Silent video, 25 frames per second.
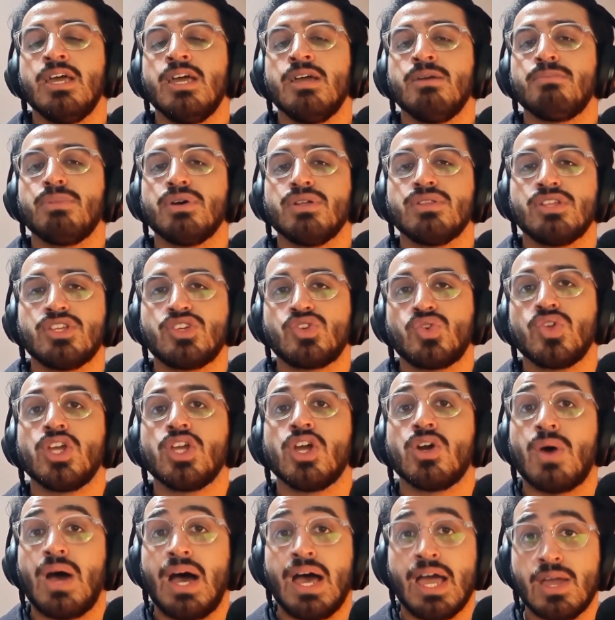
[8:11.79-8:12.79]
But the
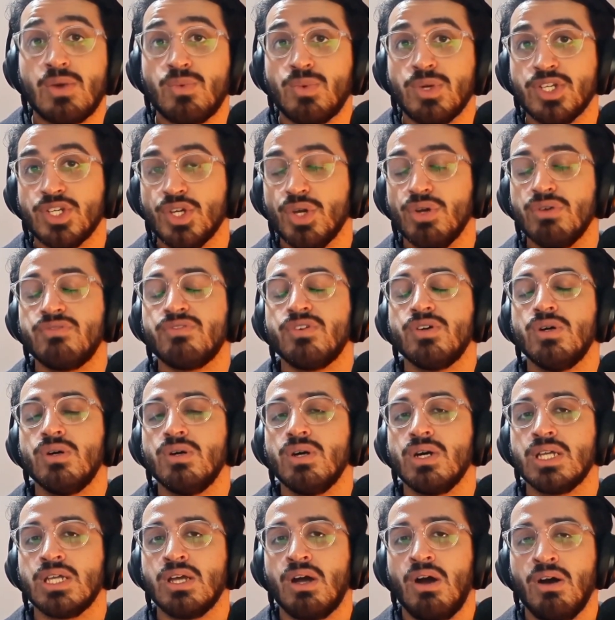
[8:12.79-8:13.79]
trio I would go
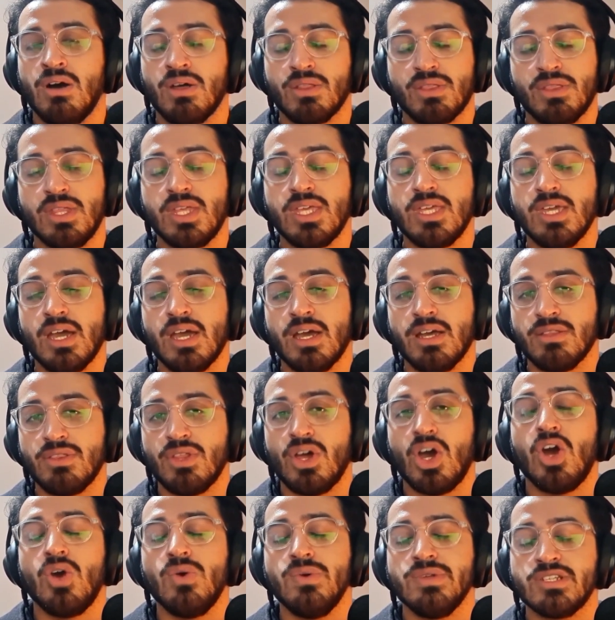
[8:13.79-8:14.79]
for are the
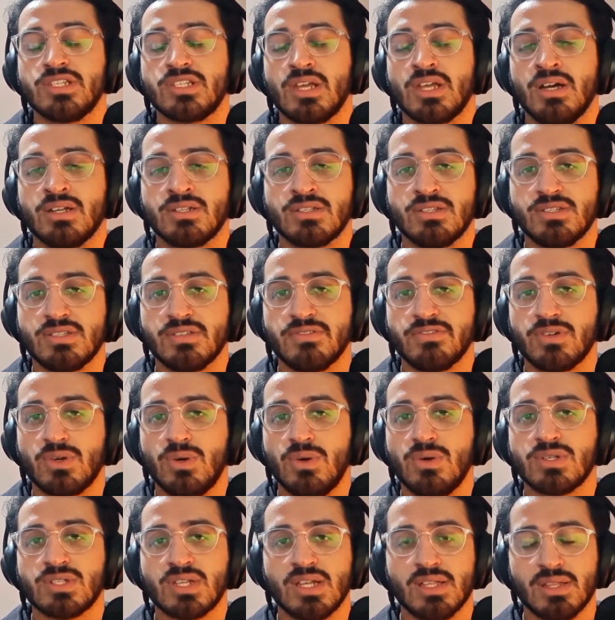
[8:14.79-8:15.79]
Hoenn starters. Of
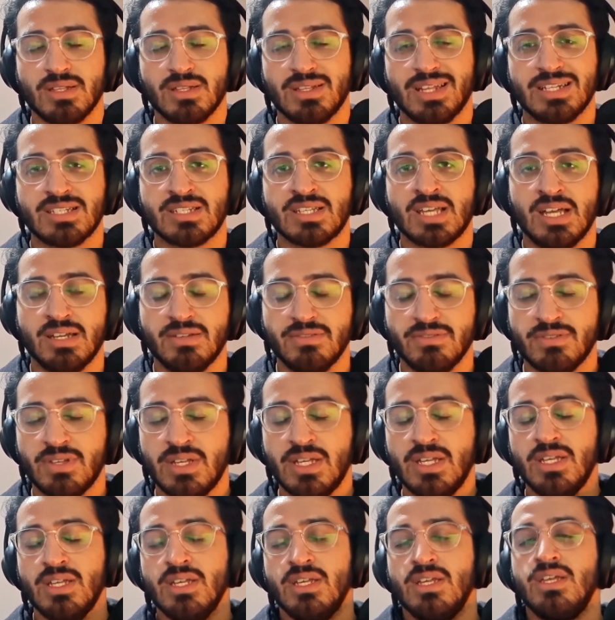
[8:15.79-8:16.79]
course, I think that's kind
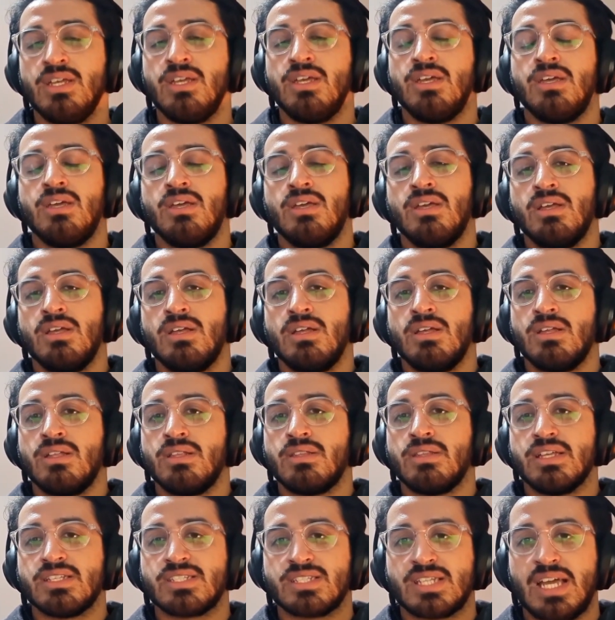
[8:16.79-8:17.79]

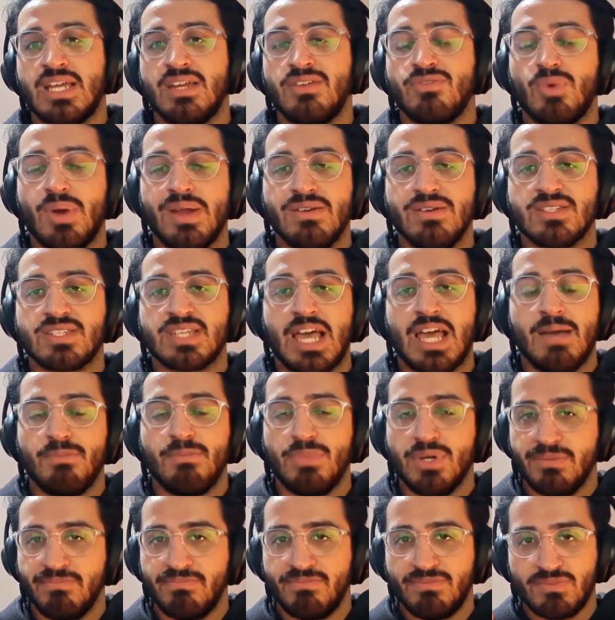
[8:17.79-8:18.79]
of where it's at,
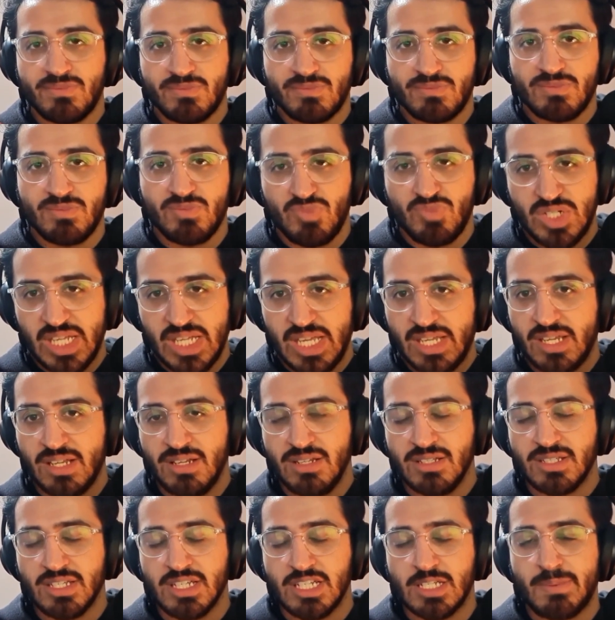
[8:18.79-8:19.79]
but
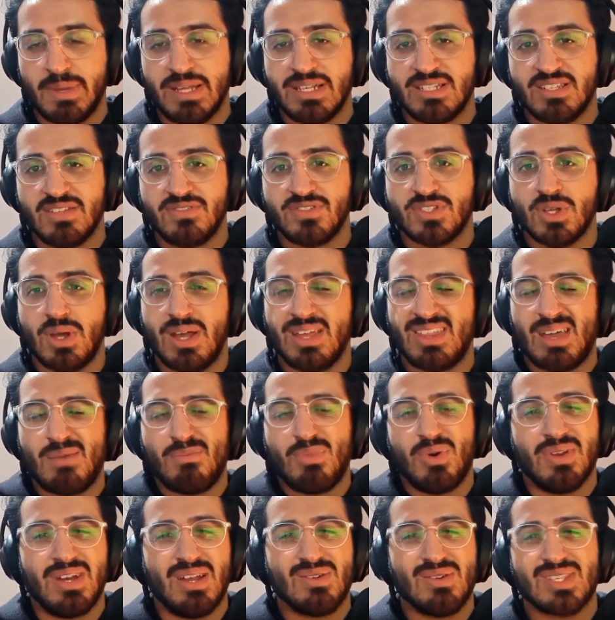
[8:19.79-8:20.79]
ridiculously expensive. So at that
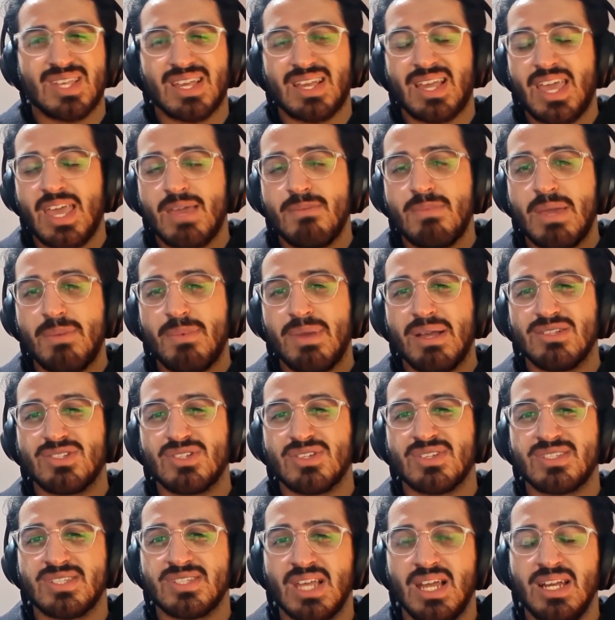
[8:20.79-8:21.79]
point, I was like, hey, maybe I'll
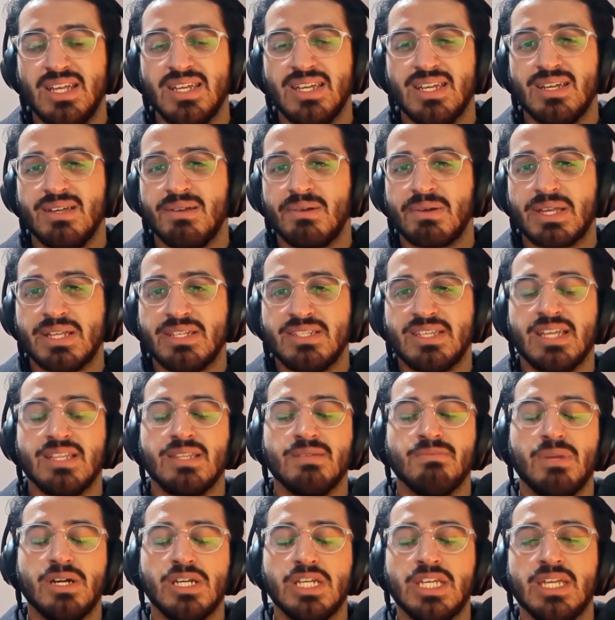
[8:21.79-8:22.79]
just sell it. I can take the
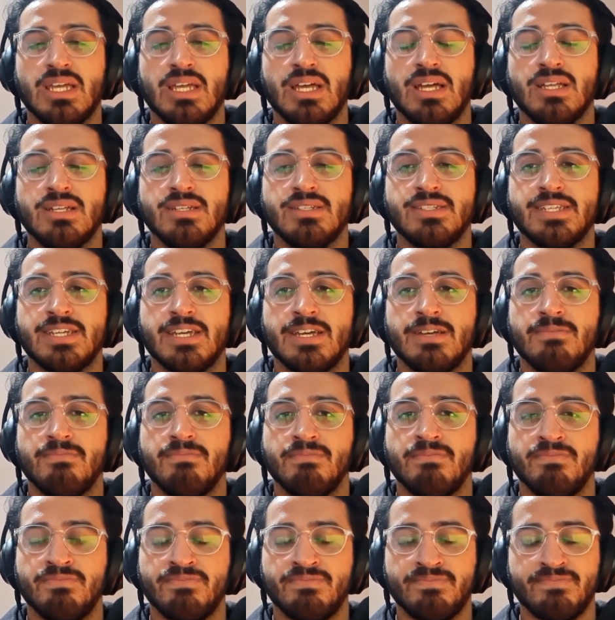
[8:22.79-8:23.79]
money and
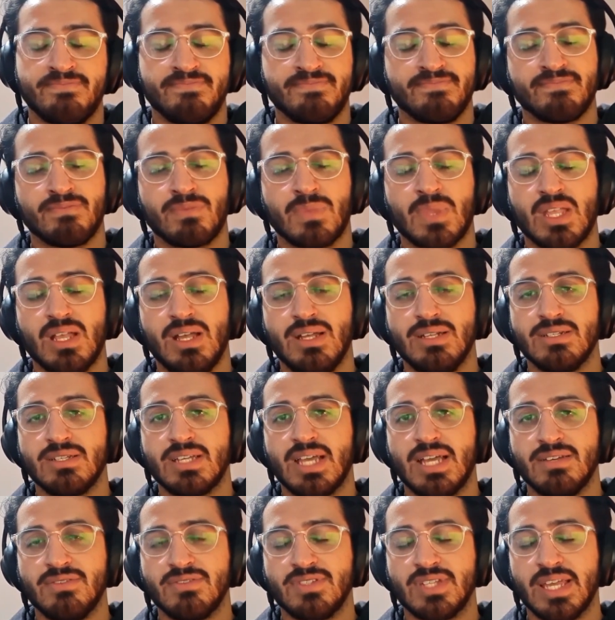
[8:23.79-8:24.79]

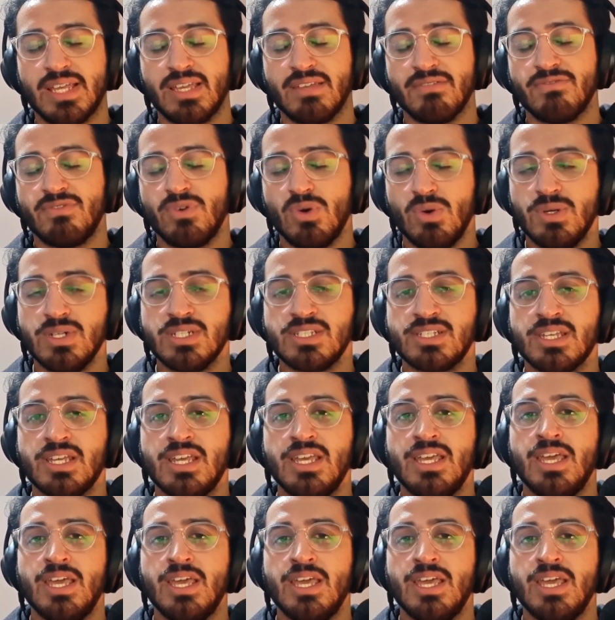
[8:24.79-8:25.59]
kind of take it forwards.